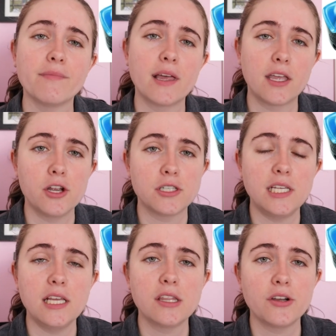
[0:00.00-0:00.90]
like your
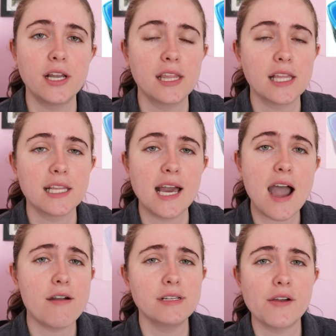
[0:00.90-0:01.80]
teeth or anything like
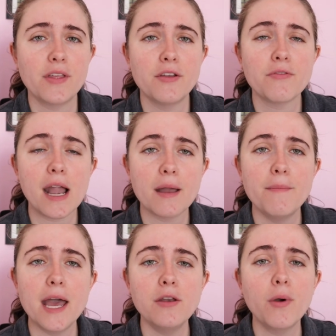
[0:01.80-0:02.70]
that, I would definitely
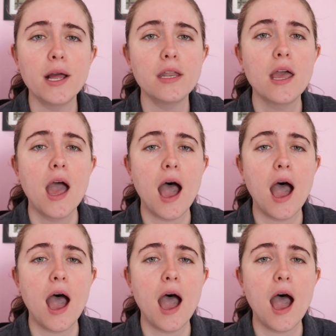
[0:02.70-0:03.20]
recommend one.